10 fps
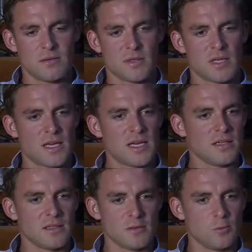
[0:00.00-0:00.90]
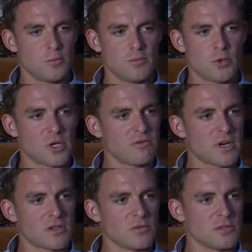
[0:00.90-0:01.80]
that 8 could break
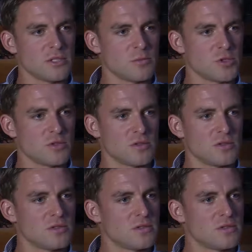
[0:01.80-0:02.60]
records, I'm sure.